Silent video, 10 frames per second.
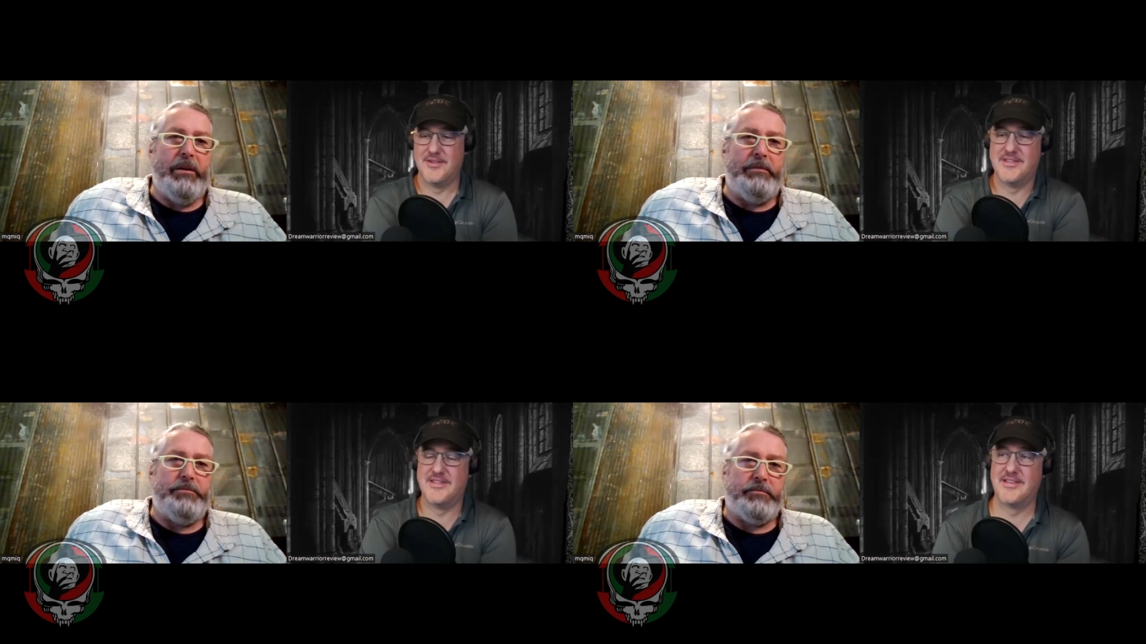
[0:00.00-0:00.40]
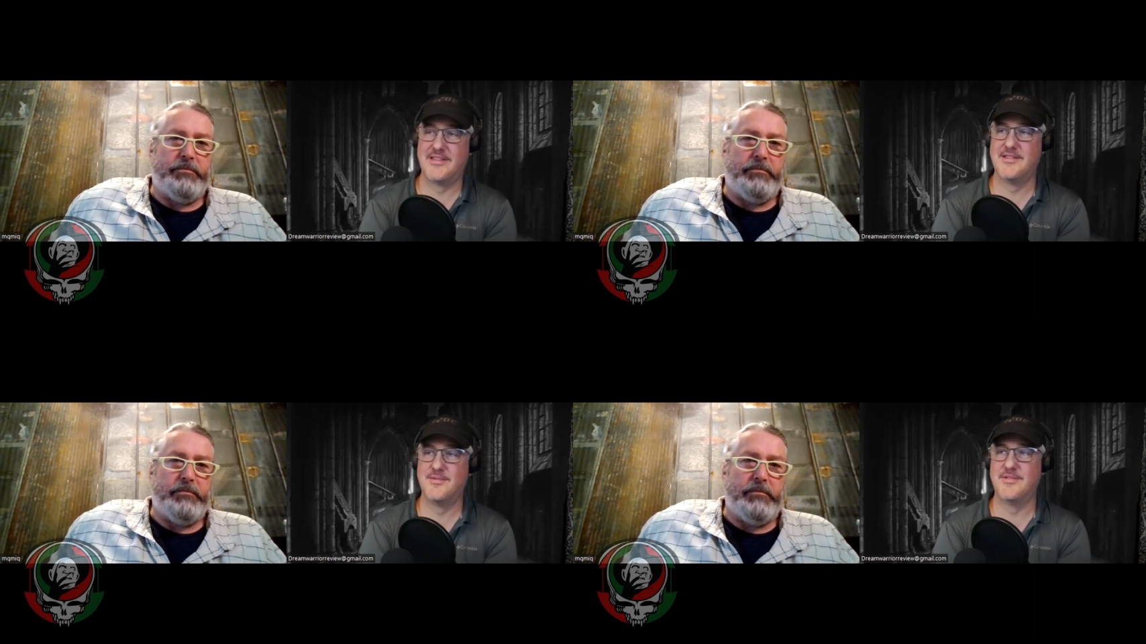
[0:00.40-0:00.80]
Speaker 1: was that
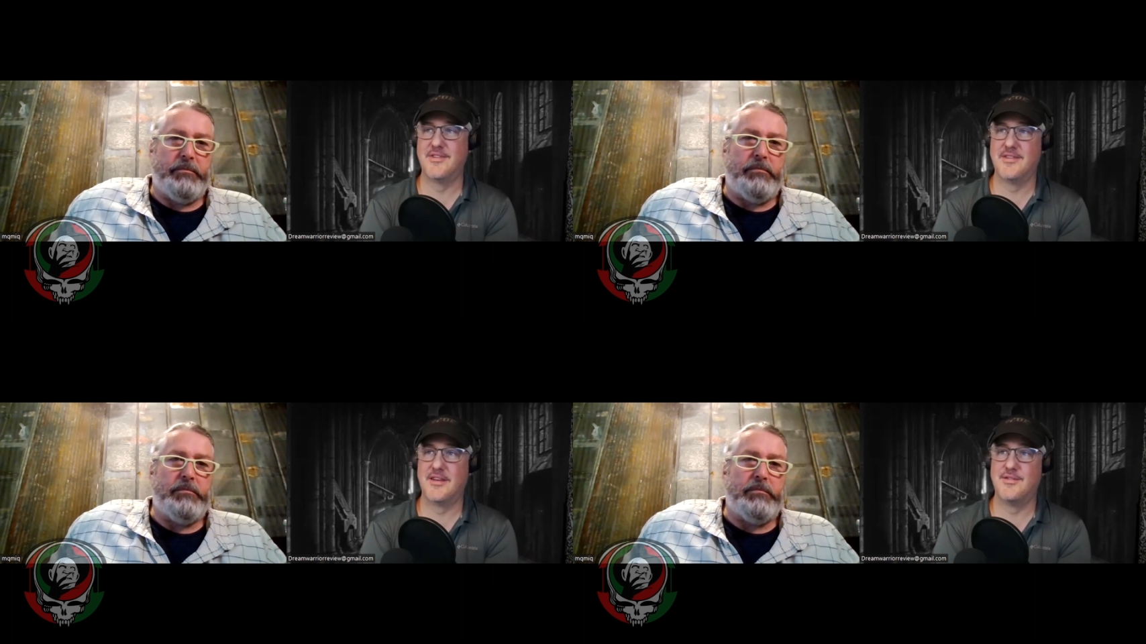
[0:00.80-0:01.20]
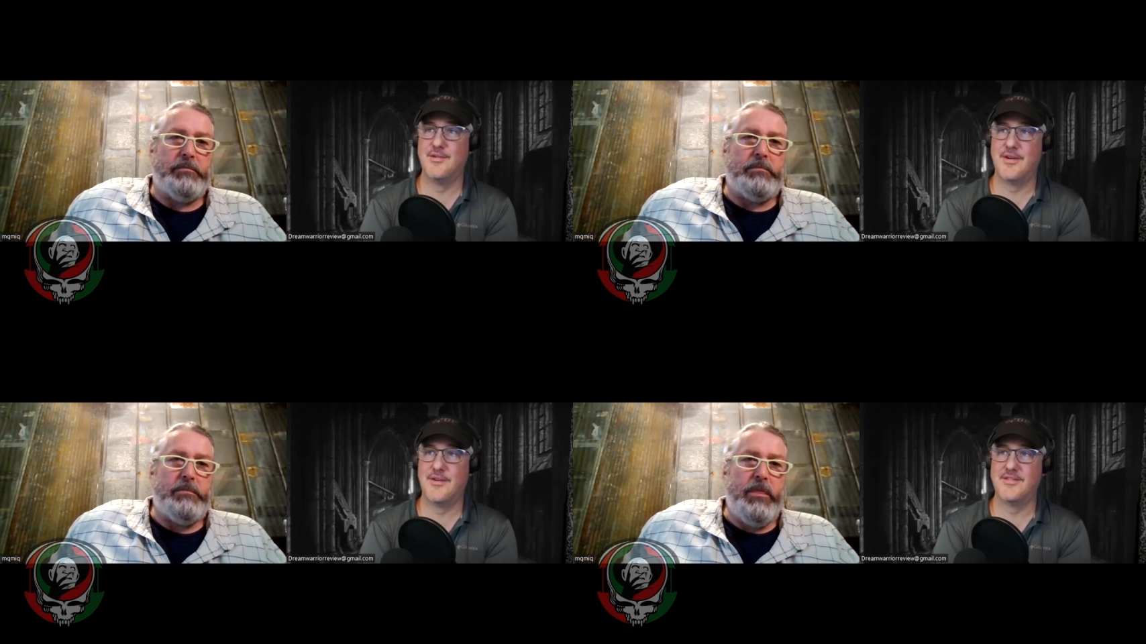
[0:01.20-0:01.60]
this was like two
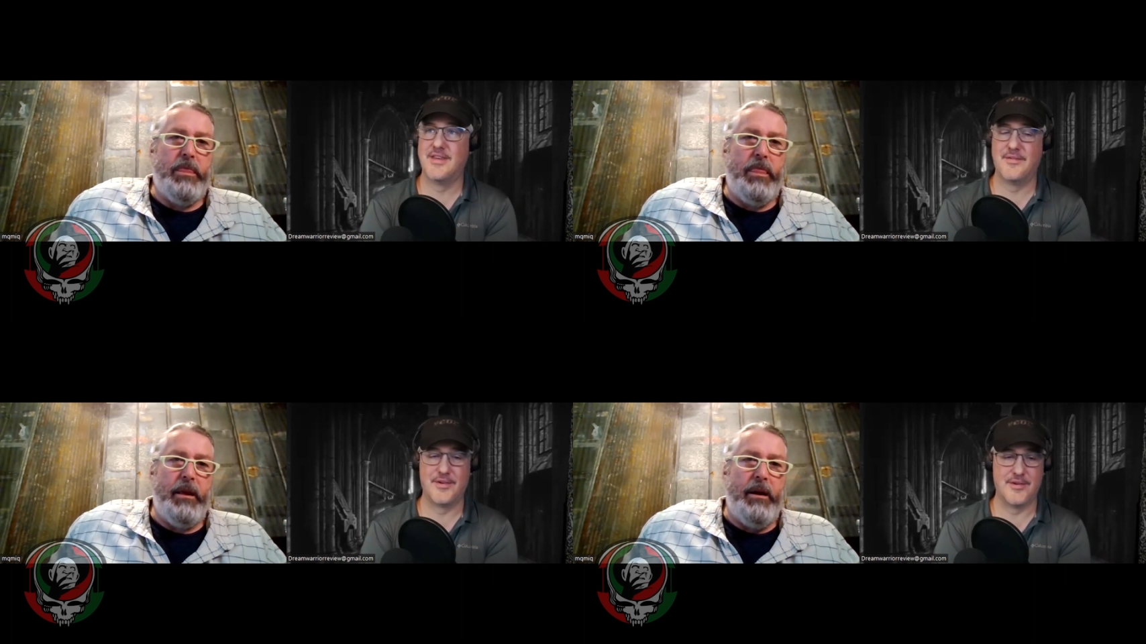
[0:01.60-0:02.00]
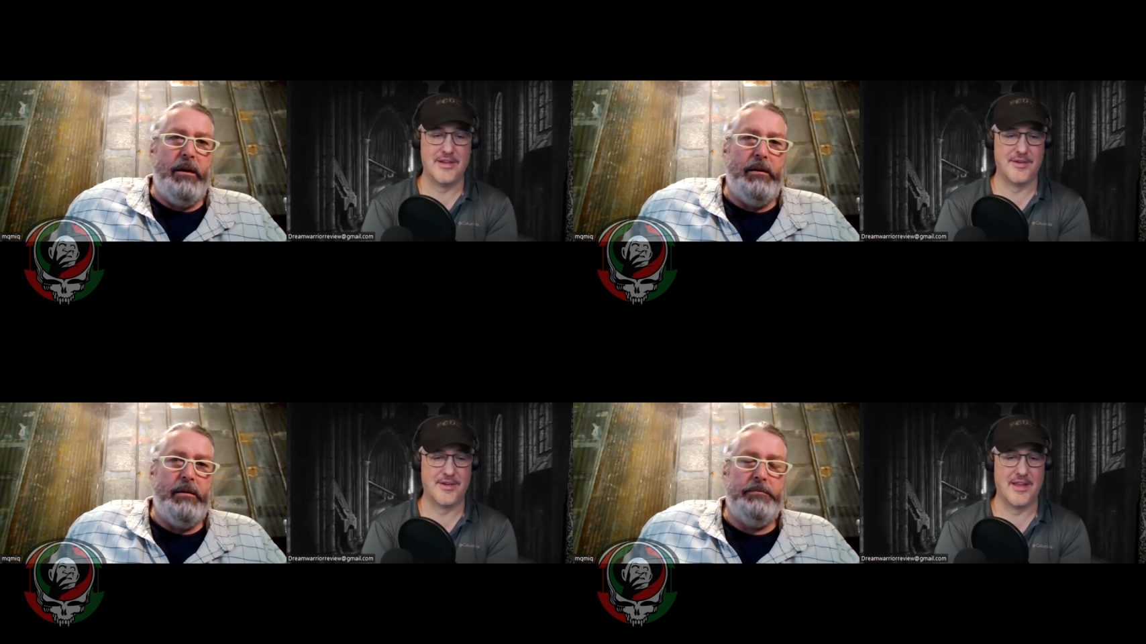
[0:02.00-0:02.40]
years after
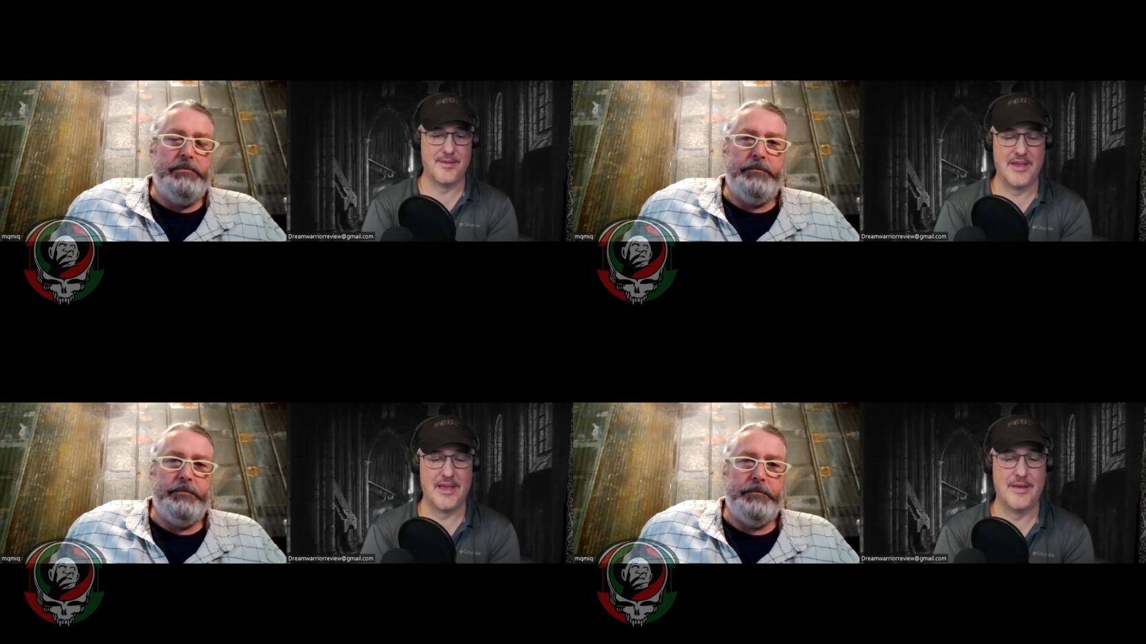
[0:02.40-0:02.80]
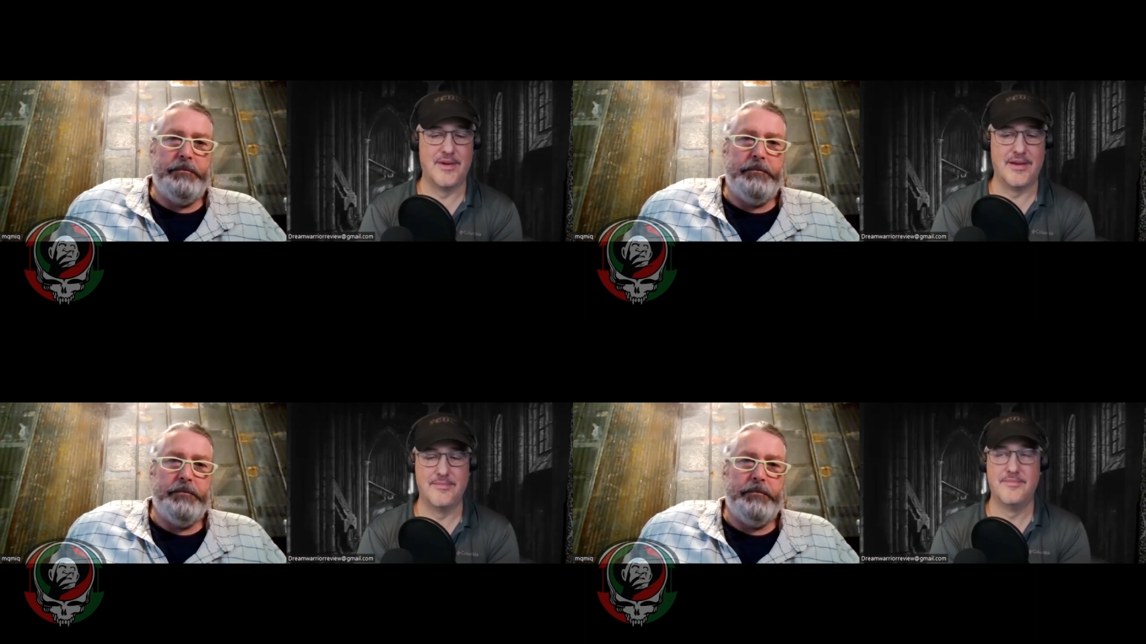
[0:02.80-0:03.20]
Hitler kind of became
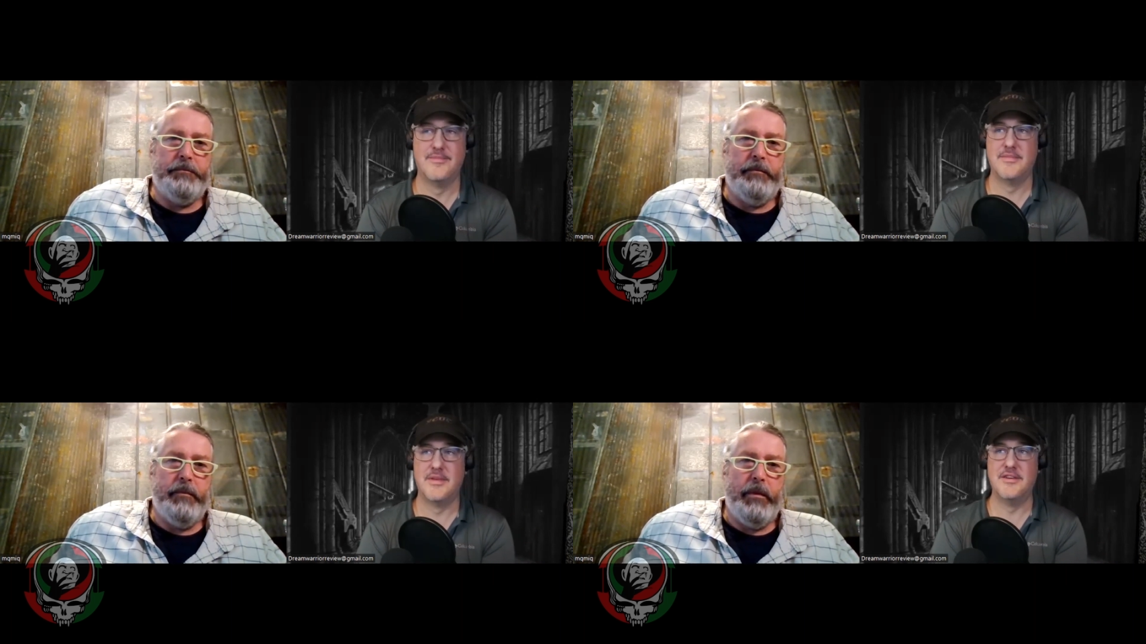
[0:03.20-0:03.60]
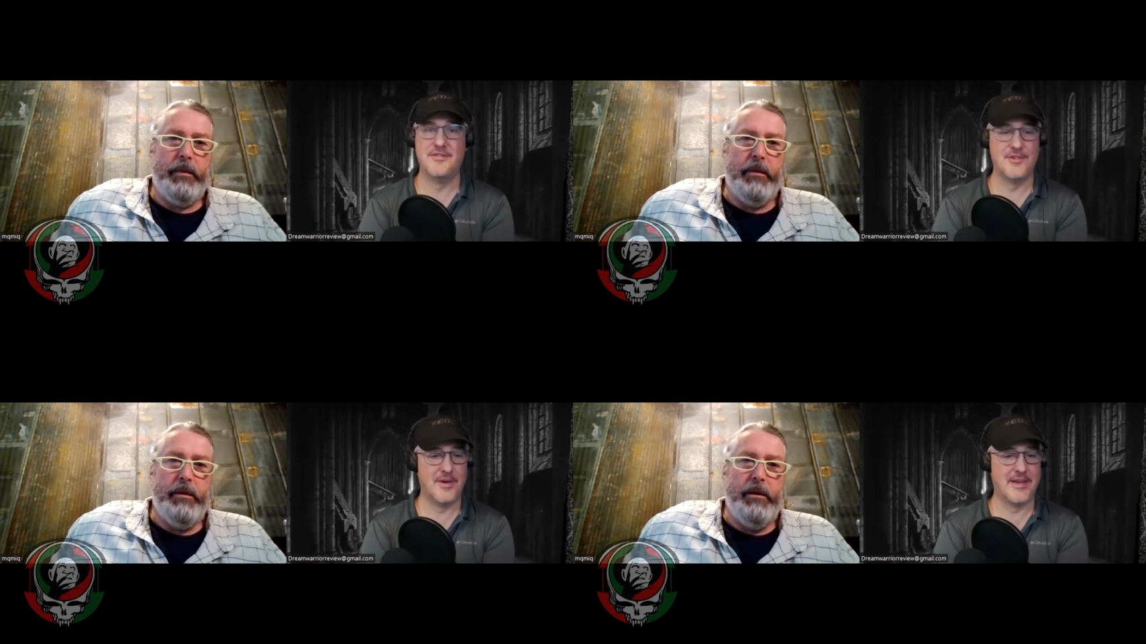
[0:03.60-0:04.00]
a
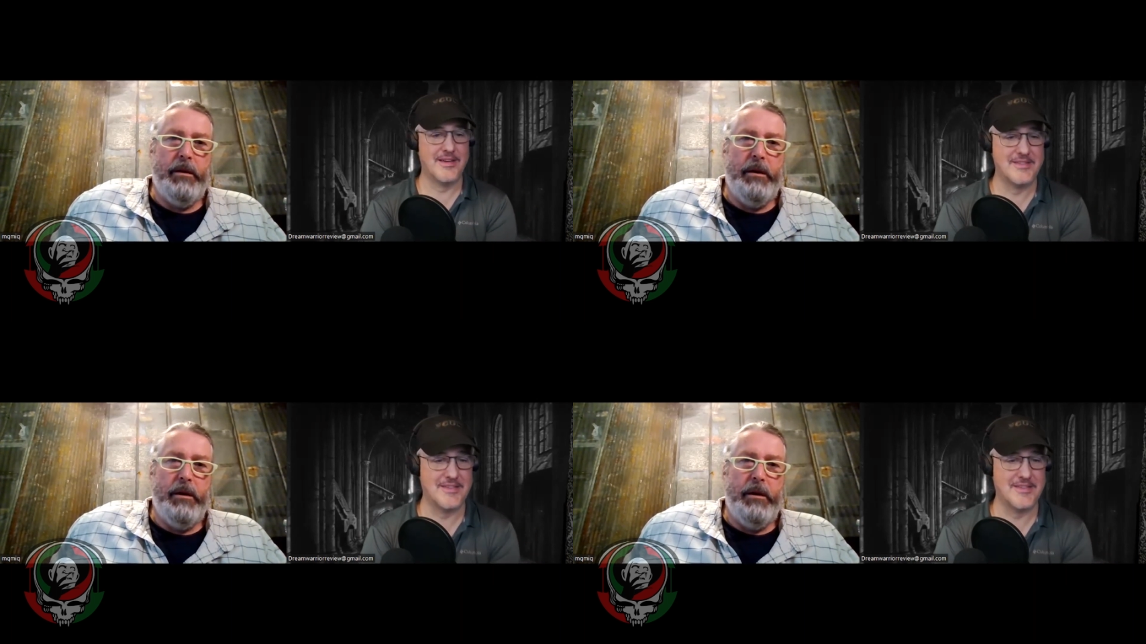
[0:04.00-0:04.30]
issue, I guess.